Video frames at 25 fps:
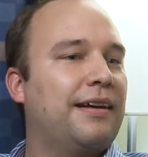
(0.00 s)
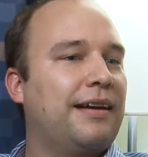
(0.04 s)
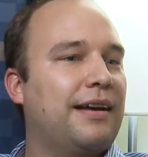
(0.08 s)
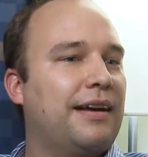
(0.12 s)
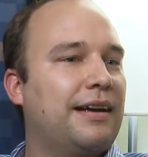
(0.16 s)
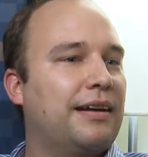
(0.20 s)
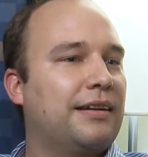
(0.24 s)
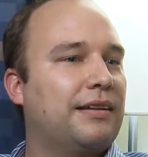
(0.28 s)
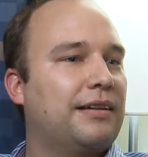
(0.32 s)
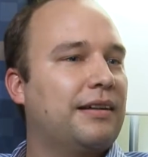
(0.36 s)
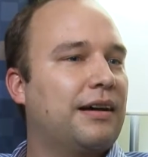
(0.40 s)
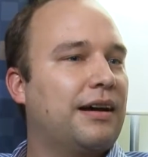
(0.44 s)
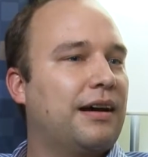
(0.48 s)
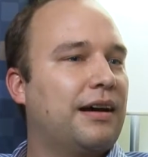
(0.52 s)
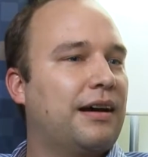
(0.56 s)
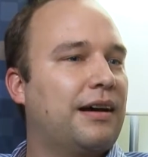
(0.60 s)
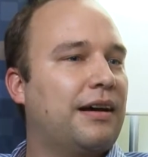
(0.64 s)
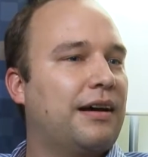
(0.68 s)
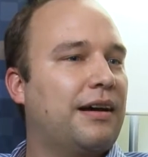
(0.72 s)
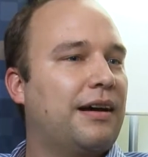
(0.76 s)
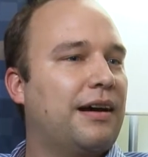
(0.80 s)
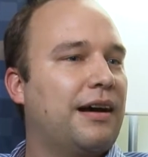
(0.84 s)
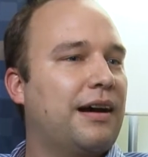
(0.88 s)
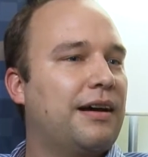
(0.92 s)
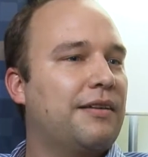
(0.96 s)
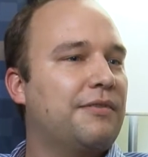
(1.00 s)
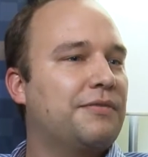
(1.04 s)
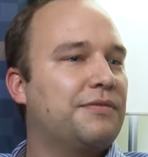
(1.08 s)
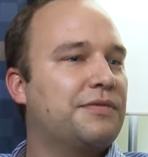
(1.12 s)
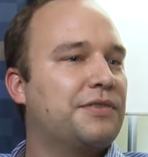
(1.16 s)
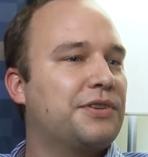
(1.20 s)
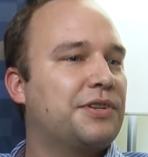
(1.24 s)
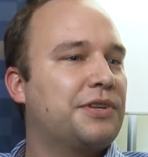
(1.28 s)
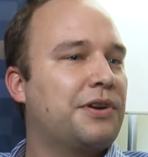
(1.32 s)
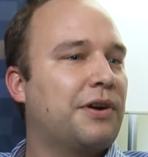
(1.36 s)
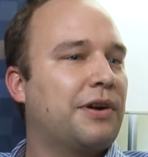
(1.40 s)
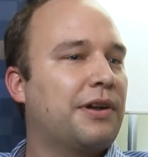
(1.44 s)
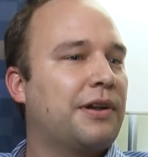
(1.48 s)
And I've
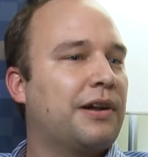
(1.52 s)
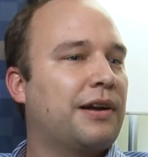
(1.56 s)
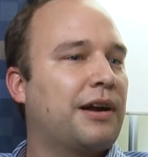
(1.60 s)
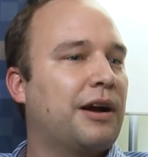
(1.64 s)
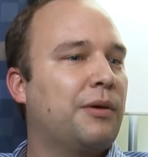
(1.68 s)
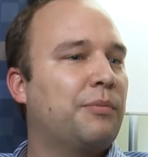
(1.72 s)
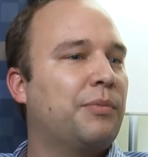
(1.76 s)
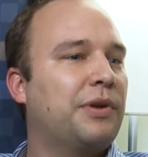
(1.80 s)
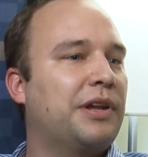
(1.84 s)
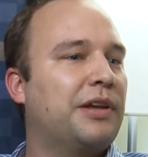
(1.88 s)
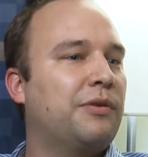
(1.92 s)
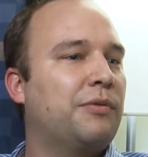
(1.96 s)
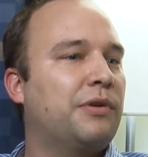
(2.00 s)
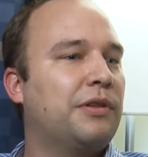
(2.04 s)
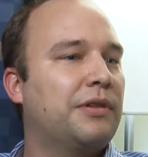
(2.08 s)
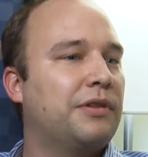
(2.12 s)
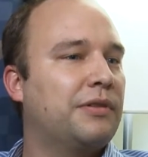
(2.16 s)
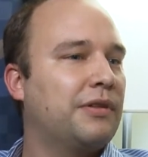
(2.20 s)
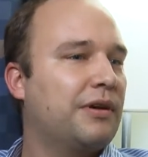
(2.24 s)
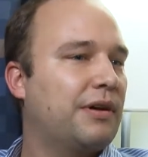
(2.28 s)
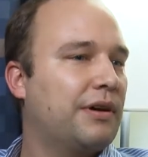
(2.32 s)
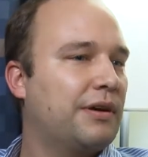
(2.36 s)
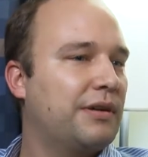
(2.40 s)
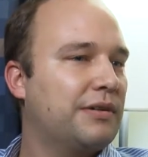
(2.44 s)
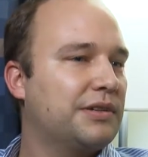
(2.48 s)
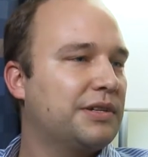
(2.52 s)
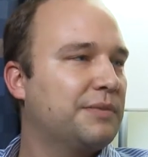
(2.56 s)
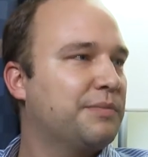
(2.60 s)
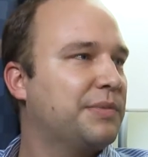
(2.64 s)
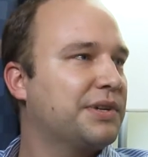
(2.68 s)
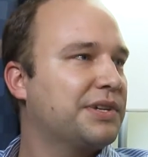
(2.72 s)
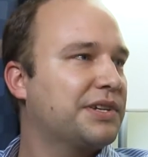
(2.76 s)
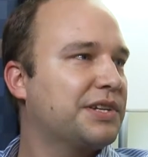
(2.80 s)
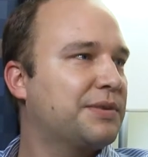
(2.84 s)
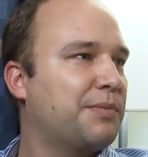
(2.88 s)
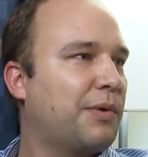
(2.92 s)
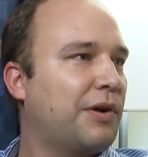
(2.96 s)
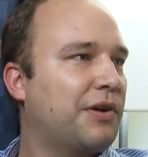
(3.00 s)
started a company with some
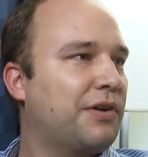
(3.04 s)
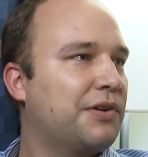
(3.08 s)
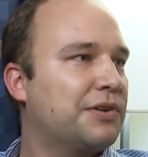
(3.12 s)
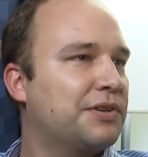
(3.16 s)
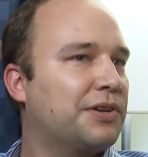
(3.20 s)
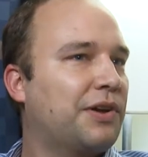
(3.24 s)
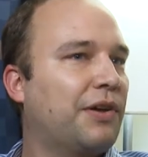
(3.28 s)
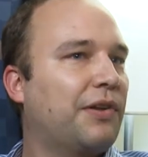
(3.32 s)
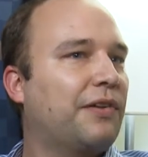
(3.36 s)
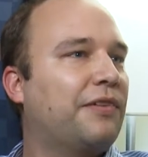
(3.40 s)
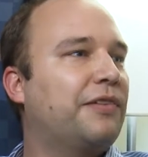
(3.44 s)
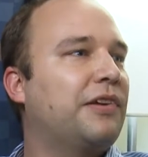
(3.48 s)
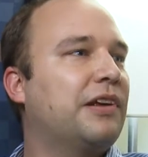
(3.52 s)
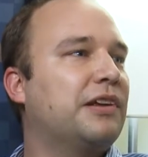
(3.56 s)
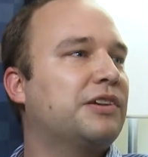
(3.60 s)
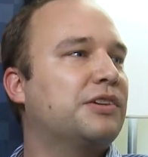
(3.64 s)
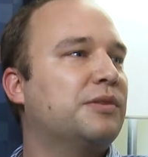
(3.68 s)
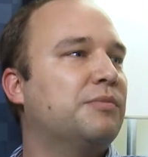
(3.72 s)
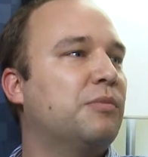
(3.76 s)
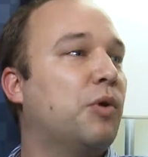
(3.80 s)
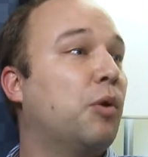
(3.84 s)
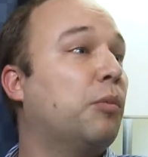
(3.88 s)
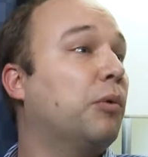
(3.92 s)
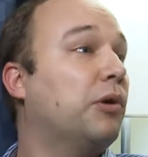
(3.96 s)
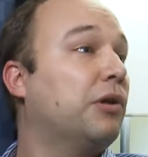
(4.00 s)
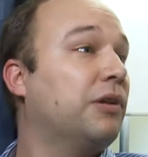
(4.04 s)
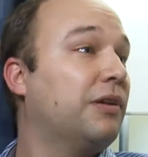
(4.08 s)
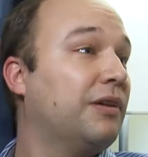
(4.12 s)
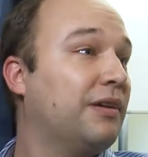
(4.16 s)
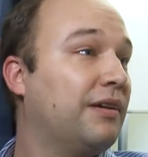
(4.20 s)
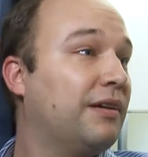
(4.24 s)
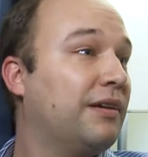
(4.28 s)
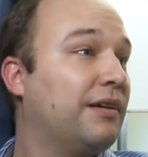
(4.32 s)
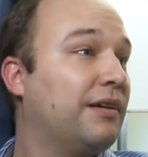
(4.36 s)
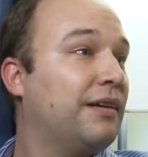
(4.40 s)
business partners called Scientia Mobile.